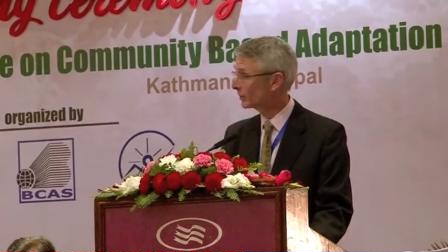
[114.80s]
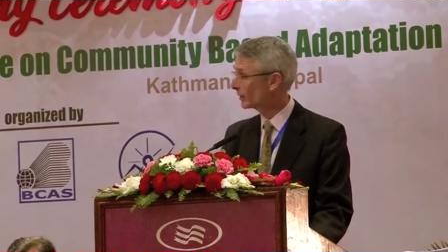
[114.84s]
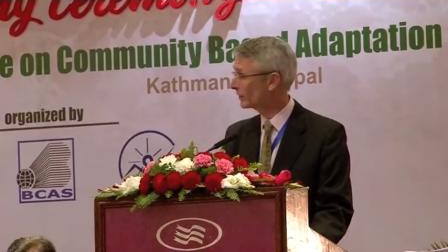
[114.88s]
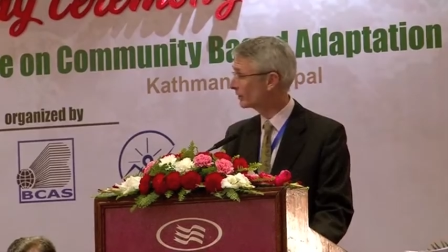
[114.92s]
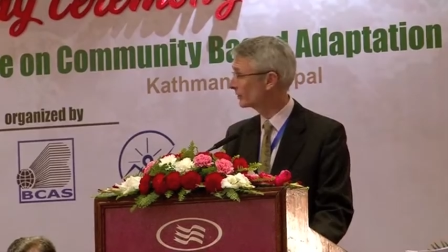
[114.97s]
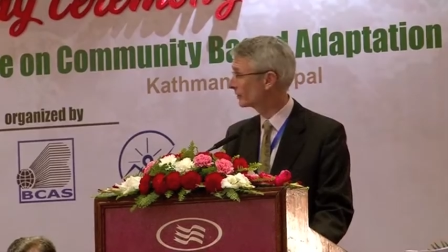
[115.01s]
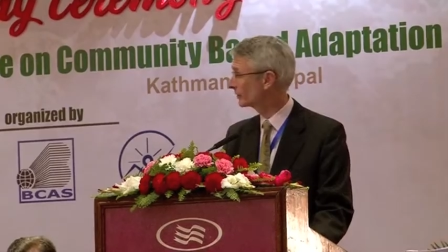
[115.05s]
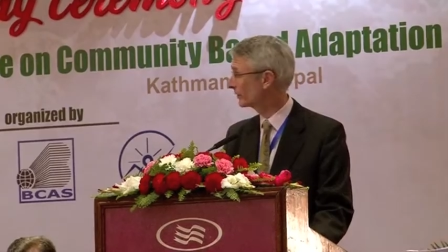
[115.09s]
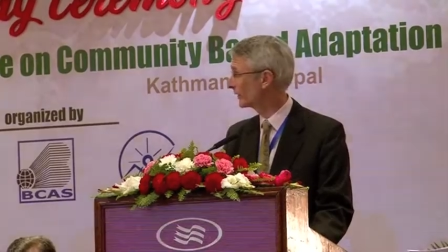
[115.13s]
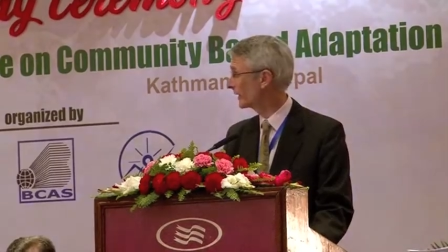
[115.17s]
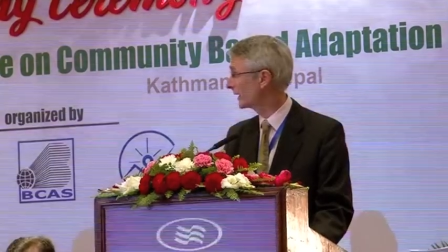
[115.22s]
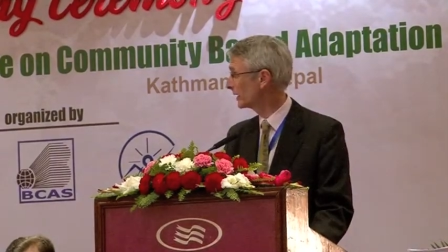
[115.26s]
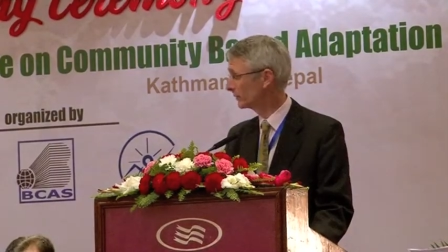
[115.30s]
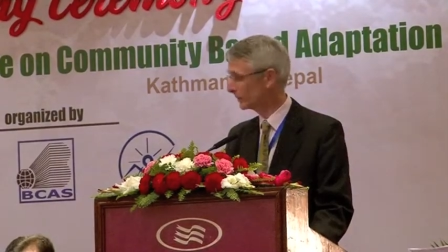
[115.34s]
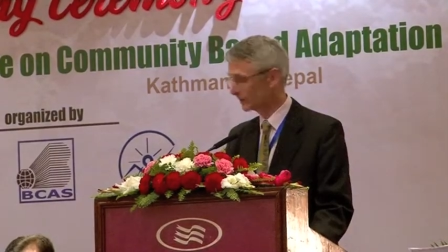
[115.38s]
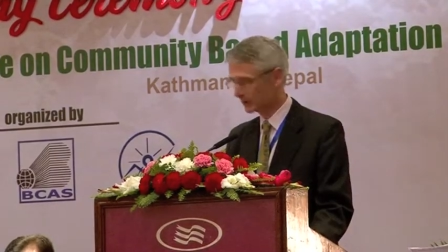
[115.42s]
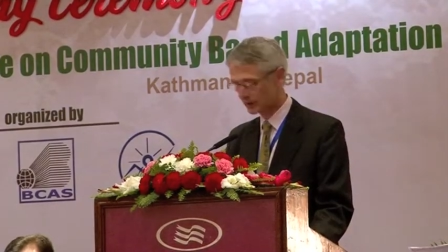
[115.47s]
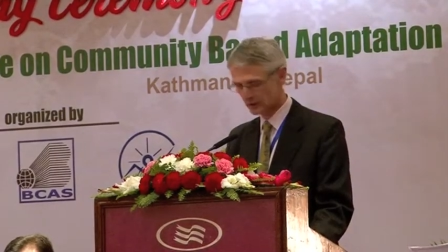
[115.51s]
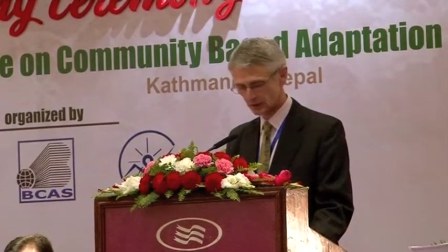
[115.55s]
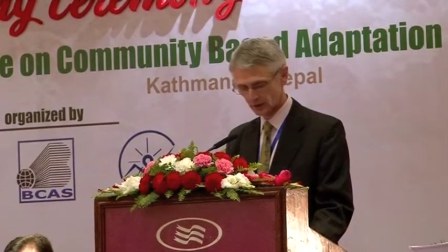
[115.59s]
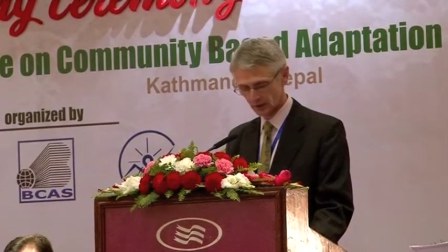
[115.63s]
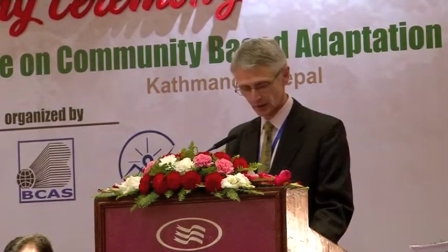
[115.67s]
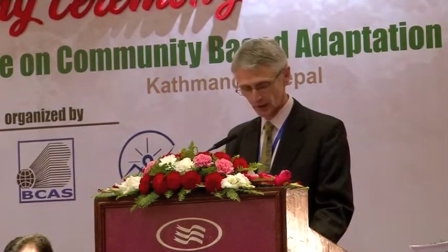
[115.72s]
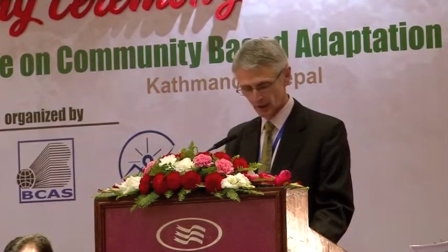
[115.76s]
both
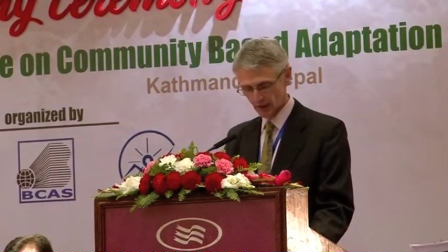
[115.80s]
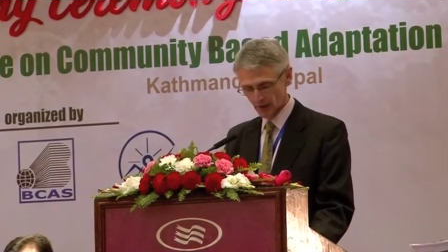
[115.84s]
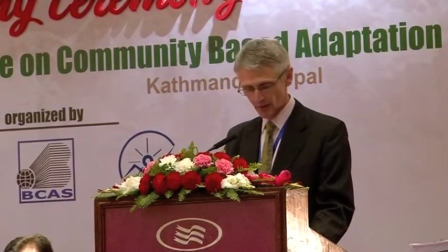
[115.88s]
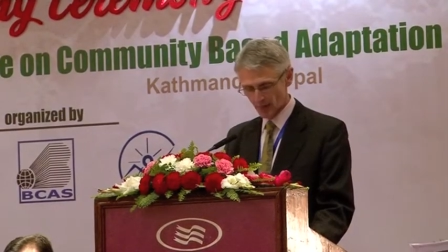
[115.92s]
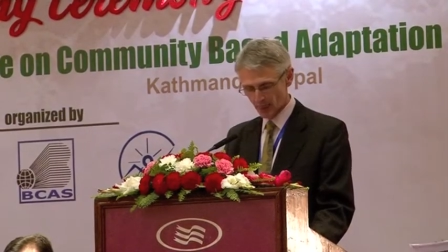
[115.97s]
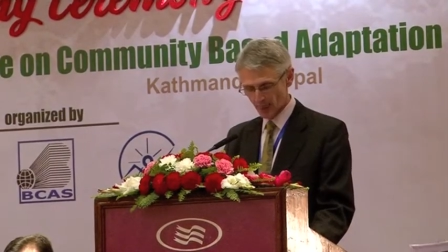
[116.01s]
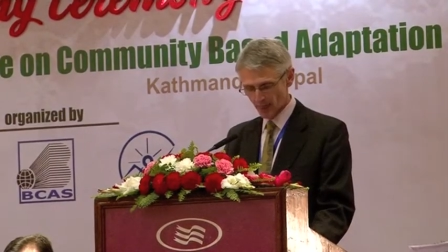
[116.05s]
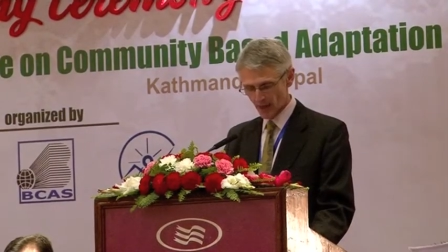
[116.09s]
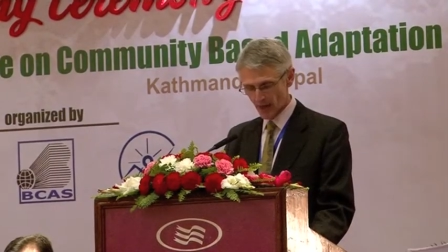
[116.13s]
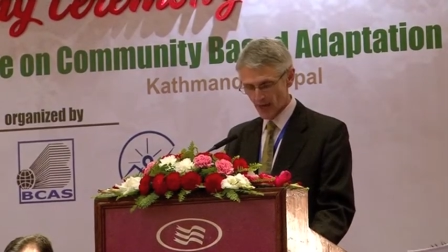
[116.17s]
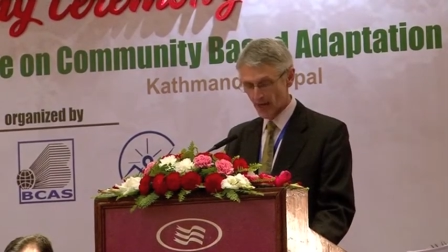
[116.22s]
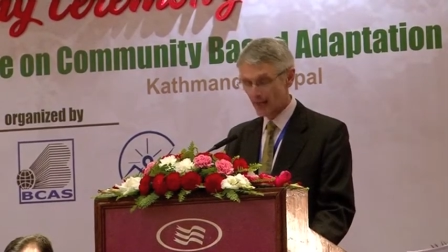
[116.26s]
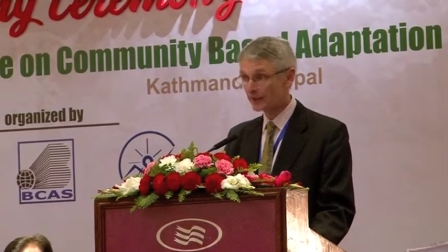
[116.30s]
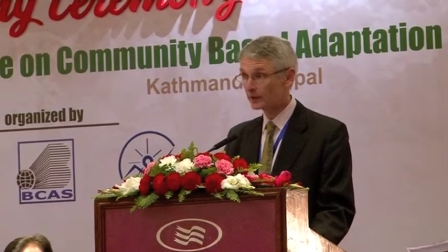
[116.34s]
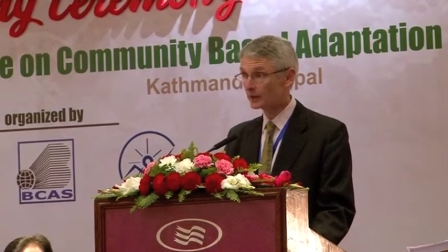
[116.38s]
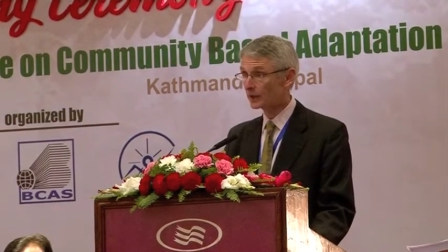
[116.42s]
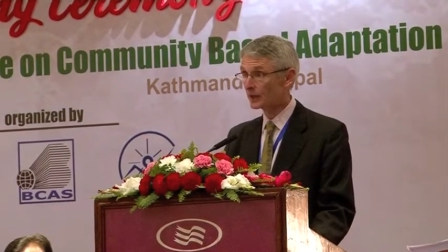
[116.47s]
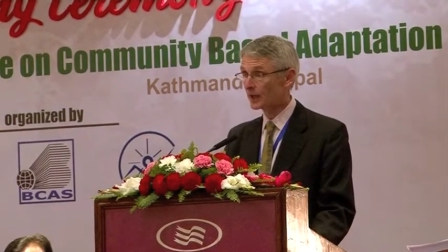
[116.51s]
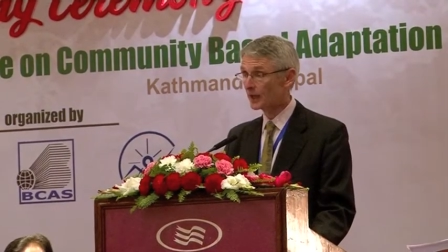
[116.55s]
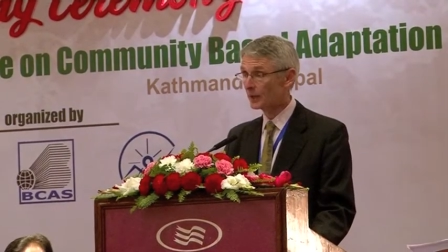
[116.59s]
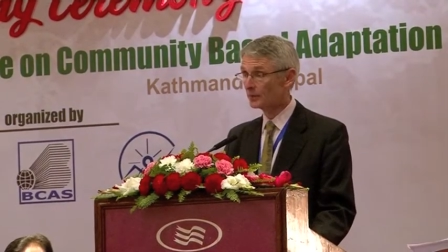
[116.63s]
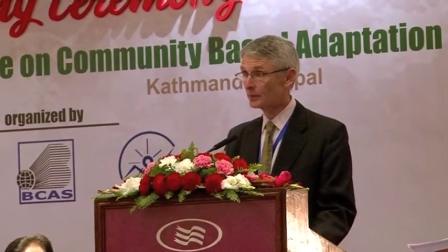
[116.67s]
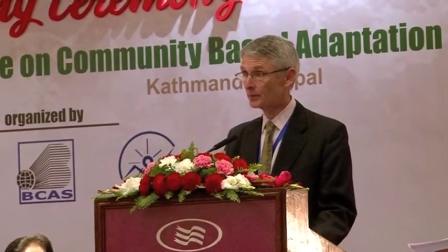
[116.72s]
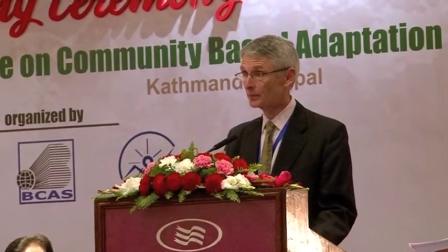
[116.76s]
development
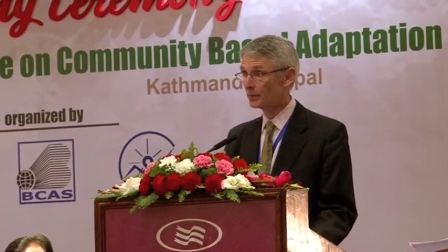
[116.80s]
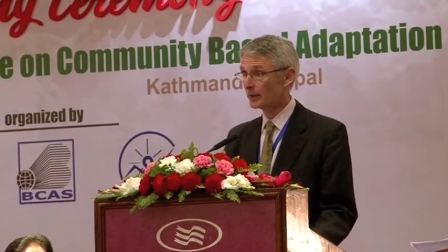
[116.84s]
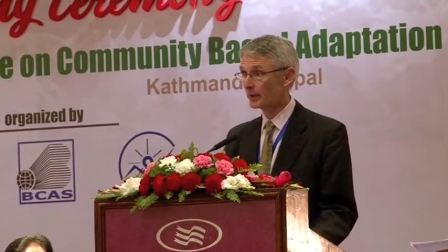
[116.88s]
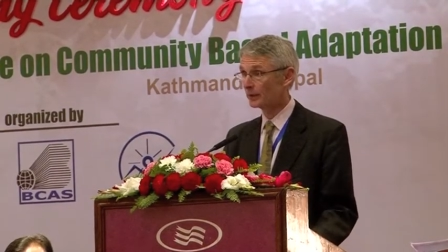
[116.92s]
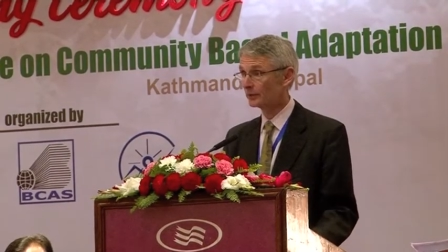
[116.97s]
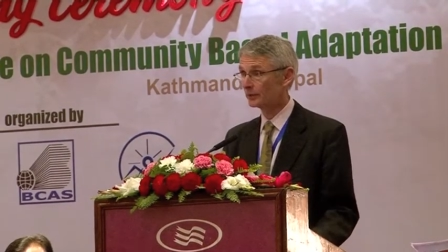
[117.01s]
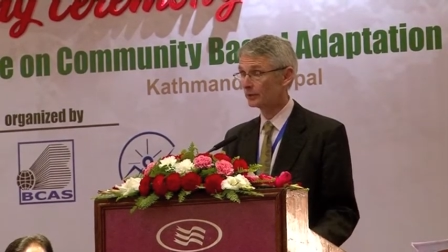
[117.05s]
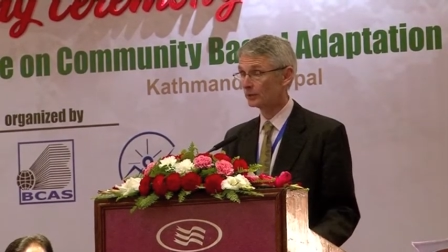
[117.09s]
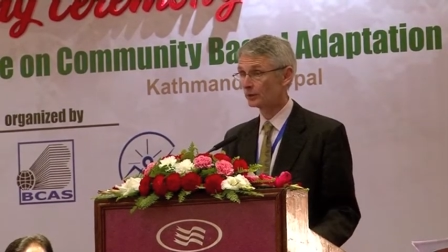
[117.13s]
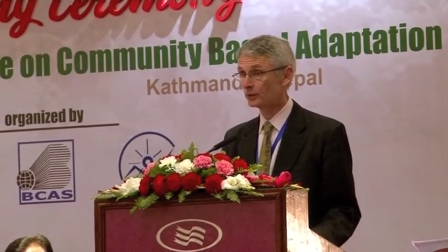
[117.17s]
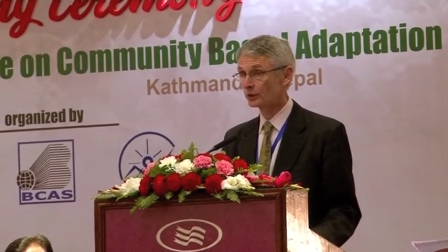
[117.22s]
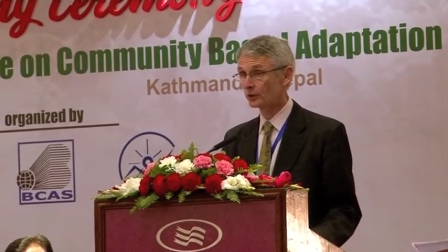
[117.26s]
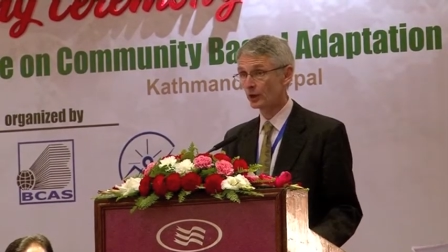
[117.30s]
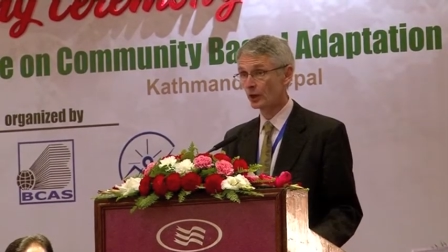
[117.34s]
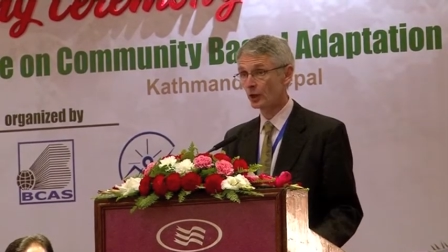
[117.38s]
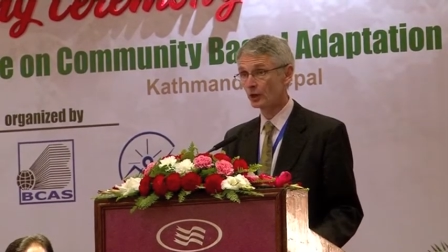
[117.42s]
and climate benefits.